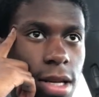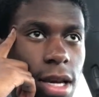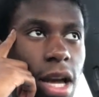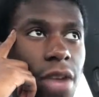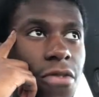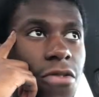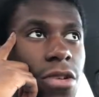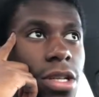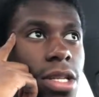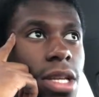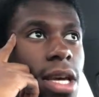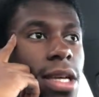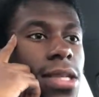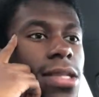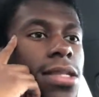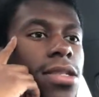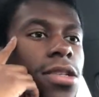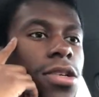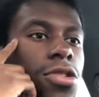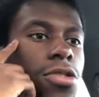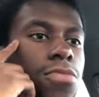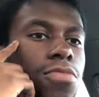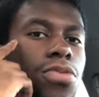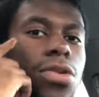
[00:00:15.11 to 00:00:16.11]
Every day is
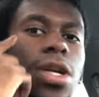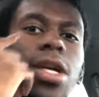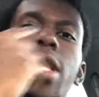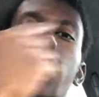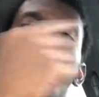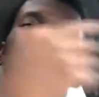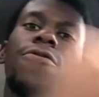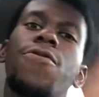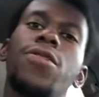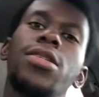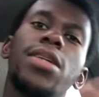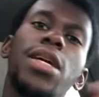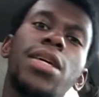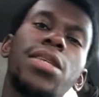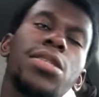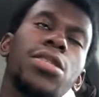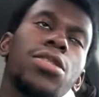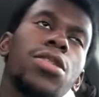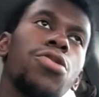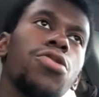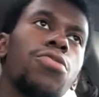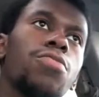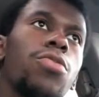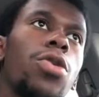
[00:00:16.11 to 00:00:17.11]
another brick. Every day is
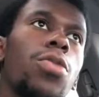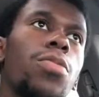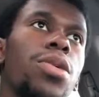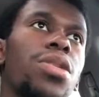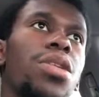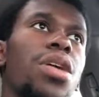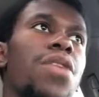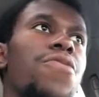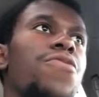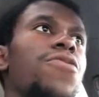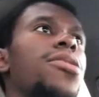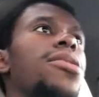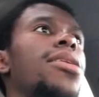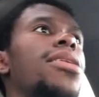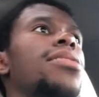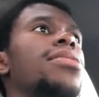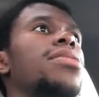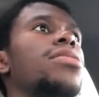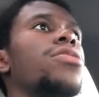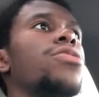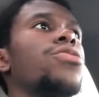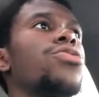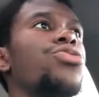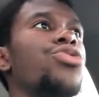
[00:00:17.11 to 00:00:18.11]
another moment. Every day
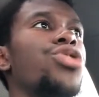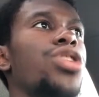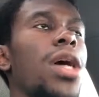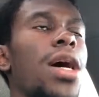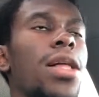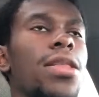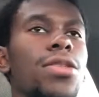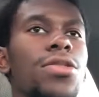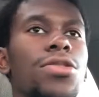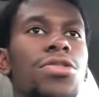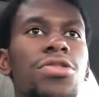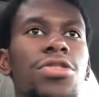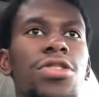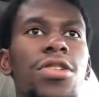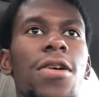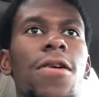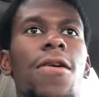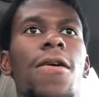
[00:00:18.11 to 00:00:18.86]
is another challenge.